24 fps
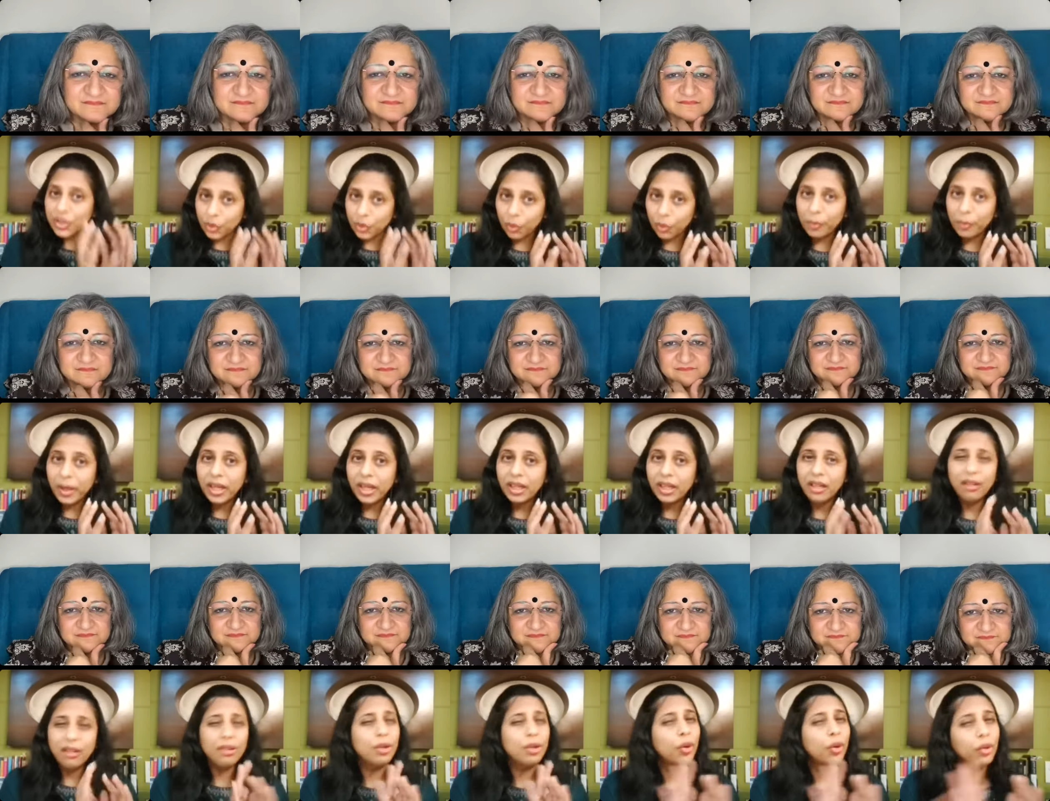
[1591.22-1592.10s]
Speaker 1: But if we are
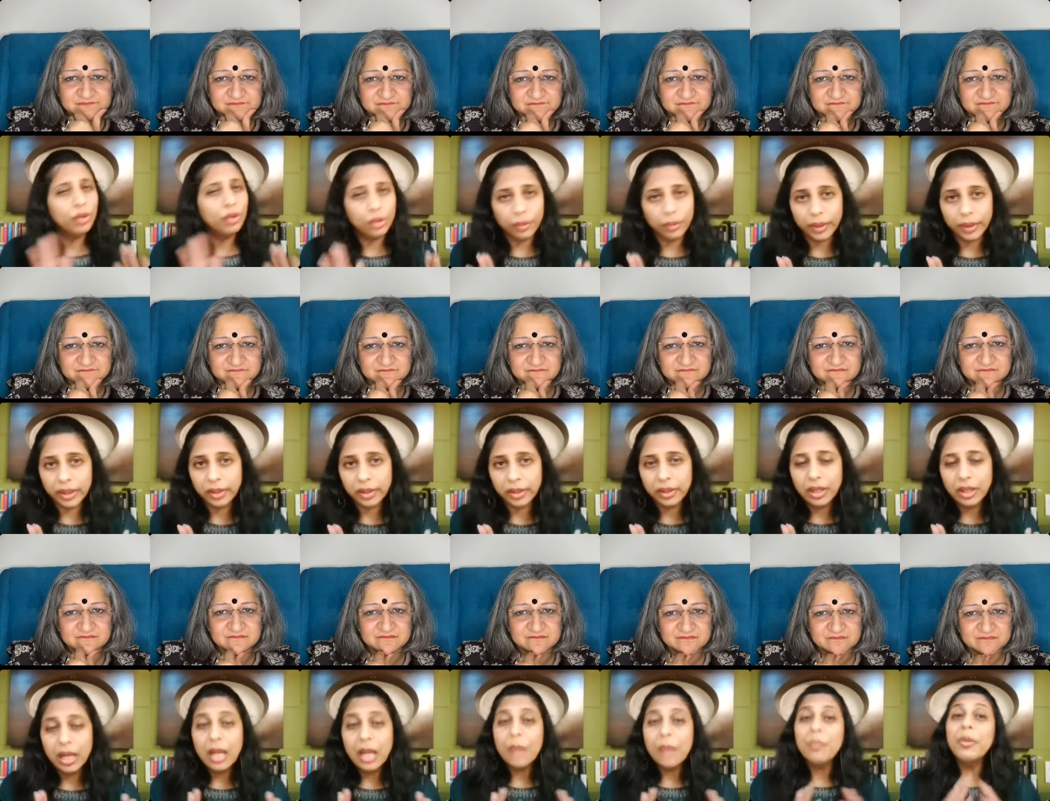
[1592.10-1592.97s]
many and
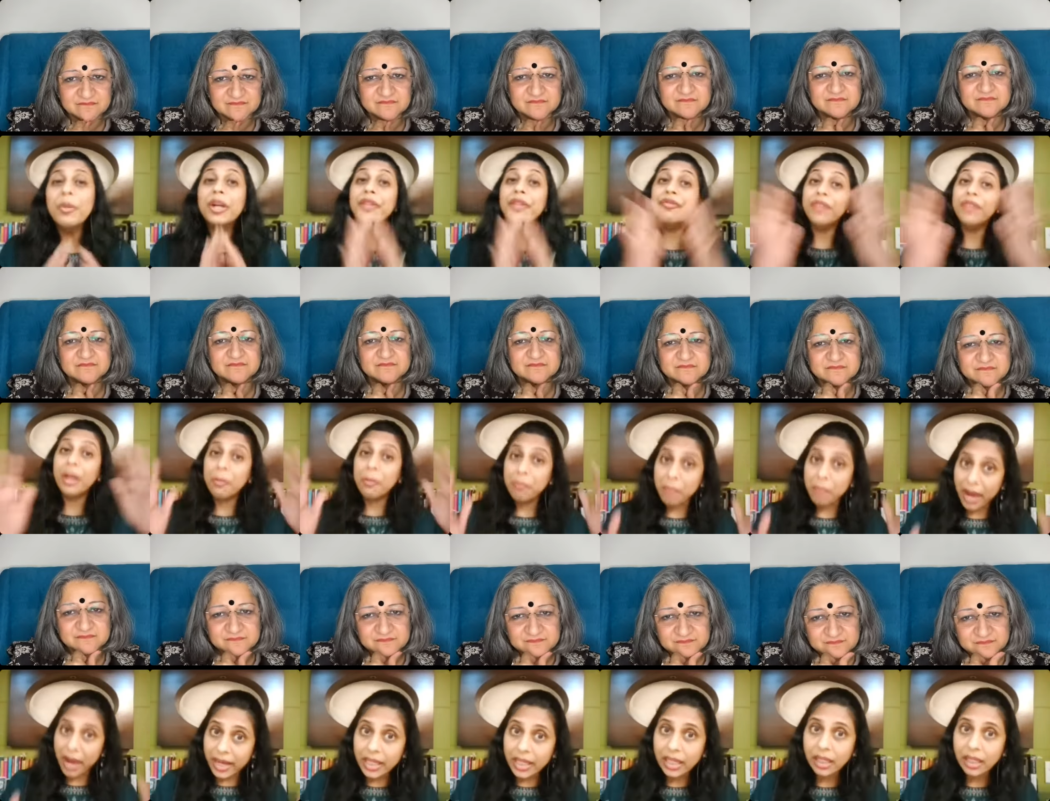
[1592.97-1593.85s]
it's women
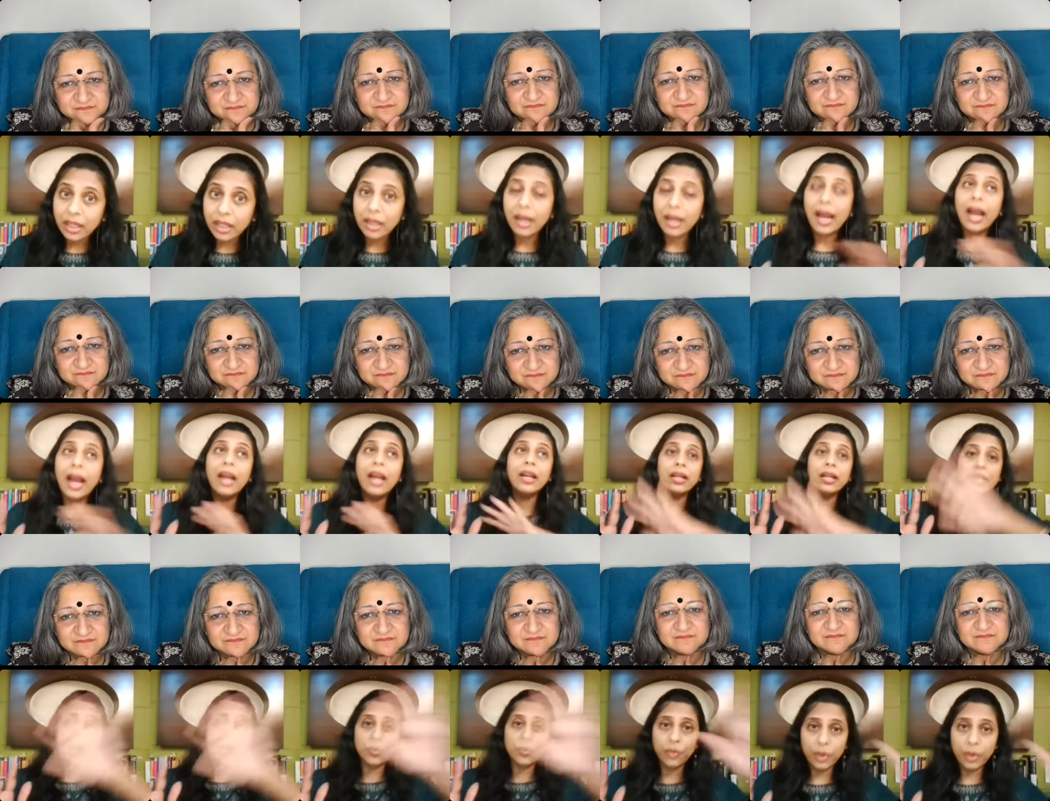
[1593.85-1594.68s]
or only men